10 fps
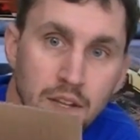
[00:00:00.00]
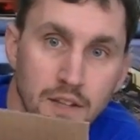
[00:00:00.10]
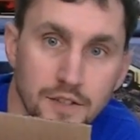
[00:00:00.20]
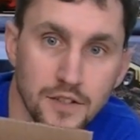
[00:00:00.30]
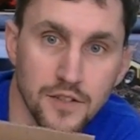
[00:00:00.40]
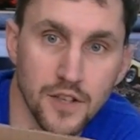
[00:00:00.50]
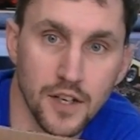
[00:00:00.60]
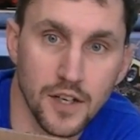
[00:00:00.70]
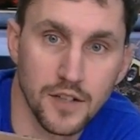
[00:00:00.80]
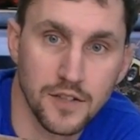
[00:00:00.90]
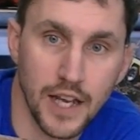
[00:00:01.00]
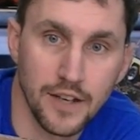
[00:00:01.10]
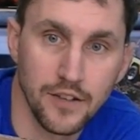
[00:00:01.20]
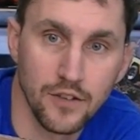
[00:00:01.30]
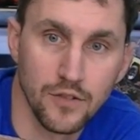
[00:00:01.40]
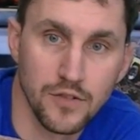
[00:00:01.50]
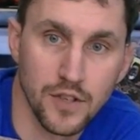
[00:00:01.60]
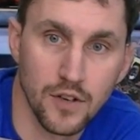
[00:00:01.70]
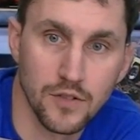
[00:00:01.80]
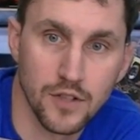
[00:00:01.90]
This is the
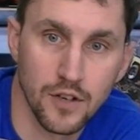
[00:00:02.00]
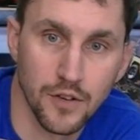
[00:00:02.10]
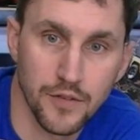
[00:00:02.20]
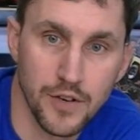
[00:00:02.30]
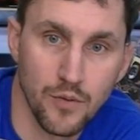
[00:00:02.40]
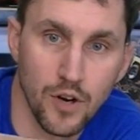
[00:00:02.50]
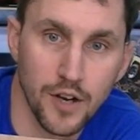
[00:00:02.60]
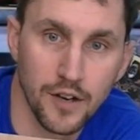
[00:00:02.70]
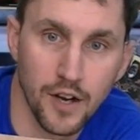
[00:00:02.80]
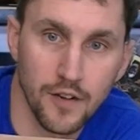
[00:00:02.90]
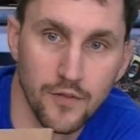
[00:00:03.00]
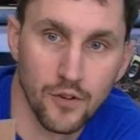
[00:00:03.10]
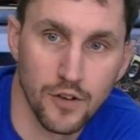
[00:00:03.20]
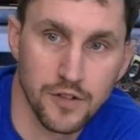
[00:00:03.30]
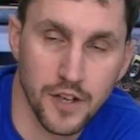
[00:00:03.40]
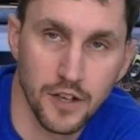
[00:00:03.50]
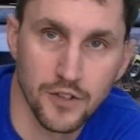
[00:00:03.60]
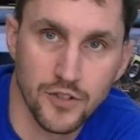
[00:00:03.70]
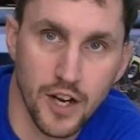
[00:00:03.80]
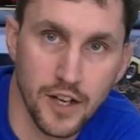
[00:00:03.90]
ZU0031 R4 scale
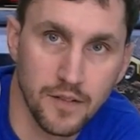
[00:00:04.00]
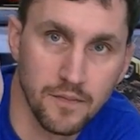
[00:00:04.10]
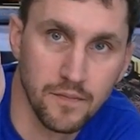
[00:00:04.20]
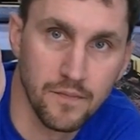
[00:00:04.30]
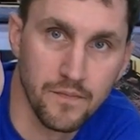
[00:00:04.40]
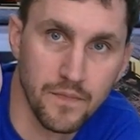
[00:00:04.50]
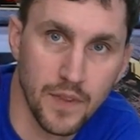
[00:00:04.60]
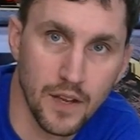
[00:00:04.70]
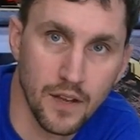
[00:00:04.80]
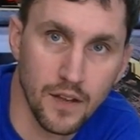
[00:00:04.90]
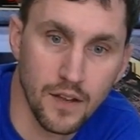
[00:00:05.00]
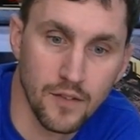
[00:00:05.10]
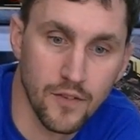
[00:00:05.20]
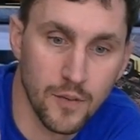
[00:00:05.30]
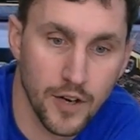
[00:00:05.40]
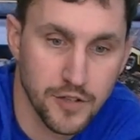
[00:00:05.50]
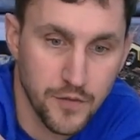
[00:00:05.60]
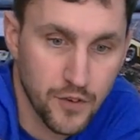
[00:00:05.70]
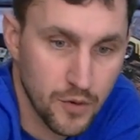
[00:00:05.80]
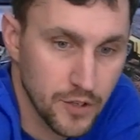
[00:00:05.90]
tranny from RC
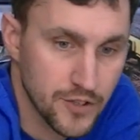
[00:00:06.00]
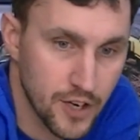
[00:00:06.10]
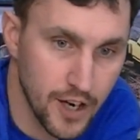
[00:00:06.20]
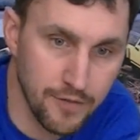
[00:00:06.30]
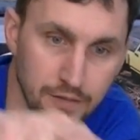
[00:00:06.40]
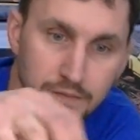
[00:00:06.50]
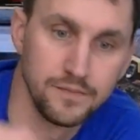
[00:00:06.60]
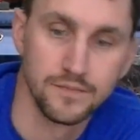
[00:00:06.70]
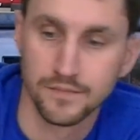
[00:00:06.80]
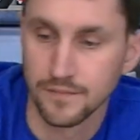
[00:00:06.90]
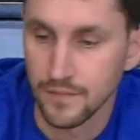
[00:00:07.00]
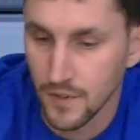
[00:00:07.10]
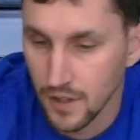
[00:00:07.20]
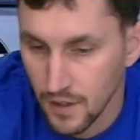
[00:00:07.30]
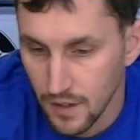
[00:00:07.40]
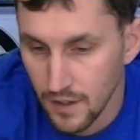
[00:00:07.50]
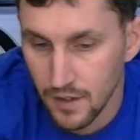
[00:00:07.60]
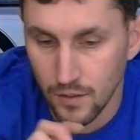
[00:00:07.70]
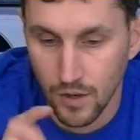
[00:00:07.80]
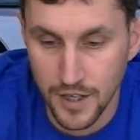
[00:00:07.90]
four-wheel drive.
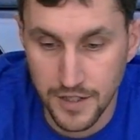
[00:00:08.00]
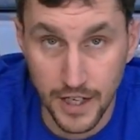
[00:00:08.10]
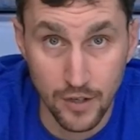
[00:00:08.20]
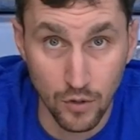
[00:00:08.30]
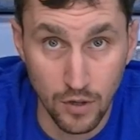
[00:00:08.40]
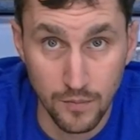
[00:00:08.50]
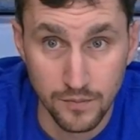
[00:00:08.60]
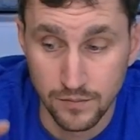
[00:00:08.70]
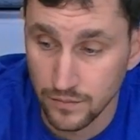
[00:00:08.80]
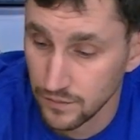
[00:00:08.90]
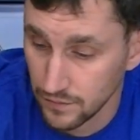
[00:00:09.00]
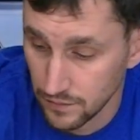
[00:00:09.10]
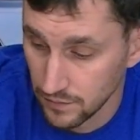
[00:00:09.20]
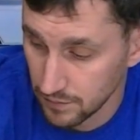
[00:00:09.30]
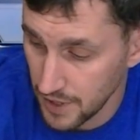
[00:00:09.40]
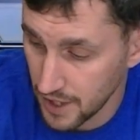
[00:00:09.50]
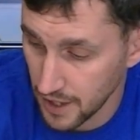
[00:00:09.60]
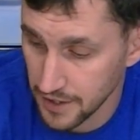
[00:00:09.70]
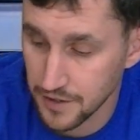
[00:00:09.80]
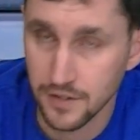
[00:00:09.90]
Why is that cool?
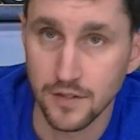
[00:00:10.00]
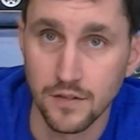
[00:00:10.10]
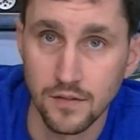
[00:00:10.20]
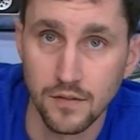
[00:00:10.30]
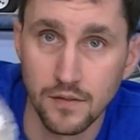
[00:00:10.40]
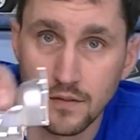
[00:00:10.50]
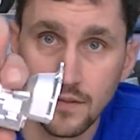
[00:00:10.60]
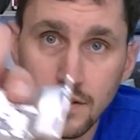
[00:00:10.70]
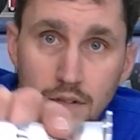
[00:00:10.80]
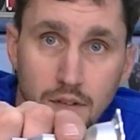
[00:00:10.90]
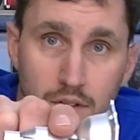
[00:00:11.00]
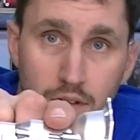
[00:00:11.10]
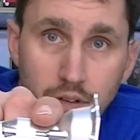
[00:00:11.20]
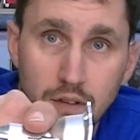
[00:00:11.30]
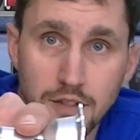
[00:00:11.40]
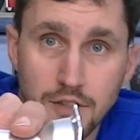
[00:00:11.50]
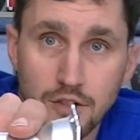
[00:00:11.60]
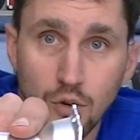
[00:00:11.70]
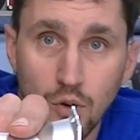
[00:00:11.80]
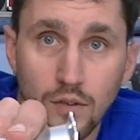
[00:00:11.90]
Because this is
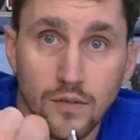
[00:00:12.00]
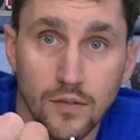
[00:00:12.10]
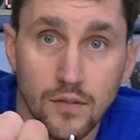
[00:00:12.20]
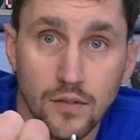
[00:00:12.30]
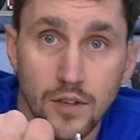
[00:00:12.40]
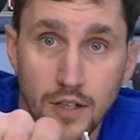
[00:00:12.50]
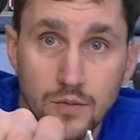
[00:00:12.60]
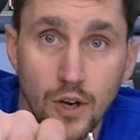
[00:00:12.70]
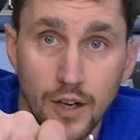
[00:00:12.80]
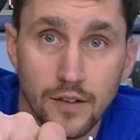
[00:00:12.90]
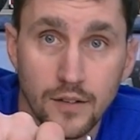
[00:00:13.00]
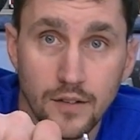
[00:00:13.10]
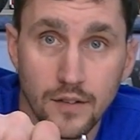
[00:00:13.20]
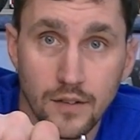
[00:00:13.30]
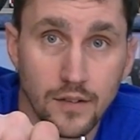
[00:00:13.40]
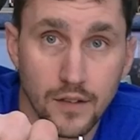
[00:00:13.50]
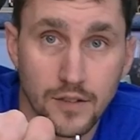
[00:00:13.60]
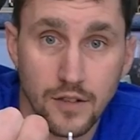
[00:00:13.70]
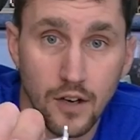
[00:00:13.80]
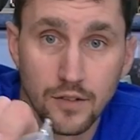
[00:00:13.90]
cool. That's why.
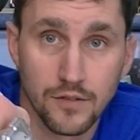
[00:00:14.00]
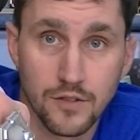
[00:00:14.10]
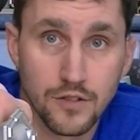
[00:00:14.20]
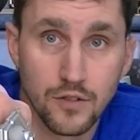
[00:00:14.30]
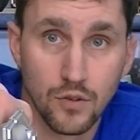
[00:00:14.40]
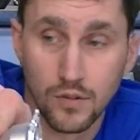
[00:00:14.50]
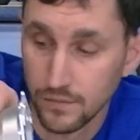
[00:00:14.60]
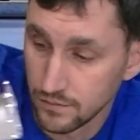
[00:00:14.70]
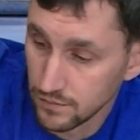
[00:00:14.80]
That's all. It's just cool.